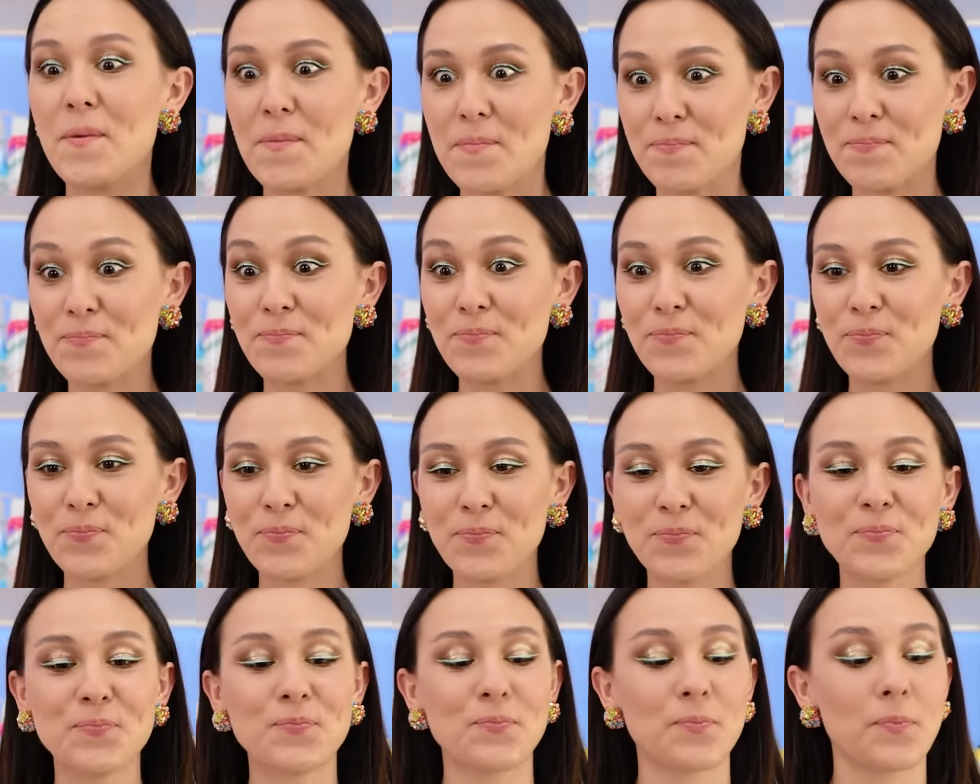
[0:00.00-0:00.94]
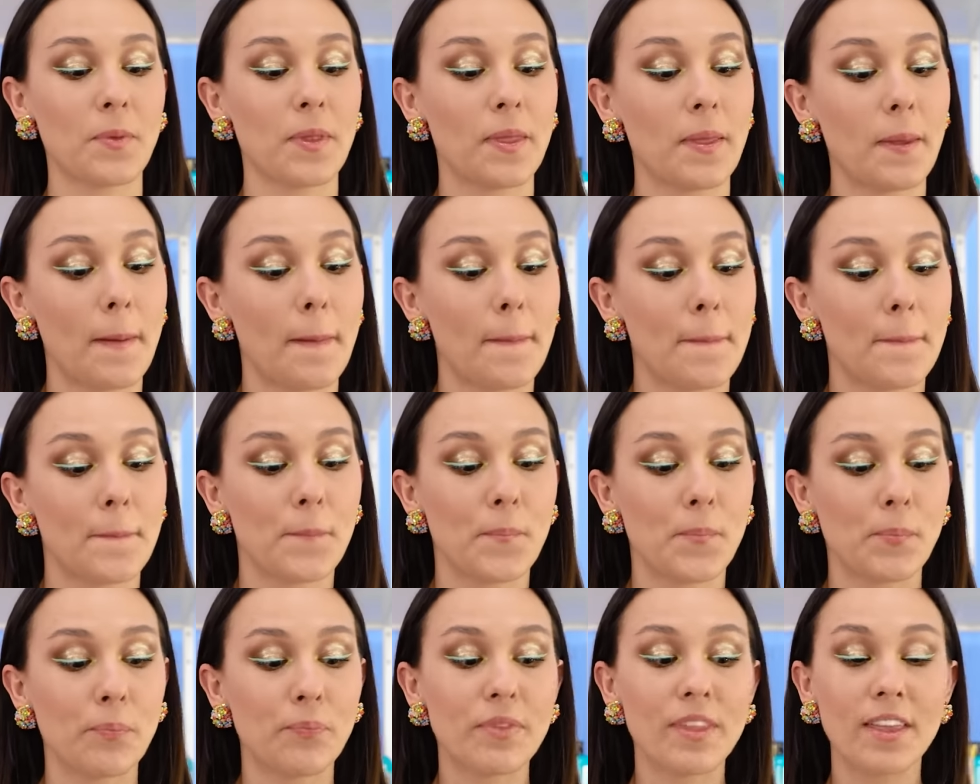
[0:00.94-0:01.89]
I'm so happy to hear that.
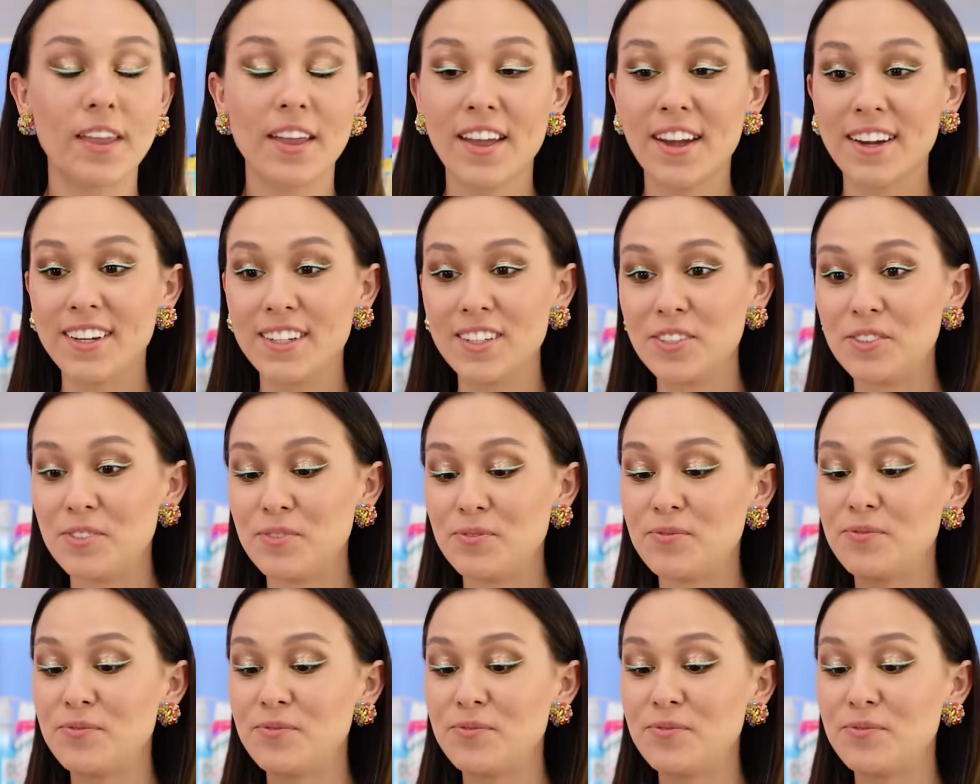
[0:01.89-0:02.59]
We'll start with a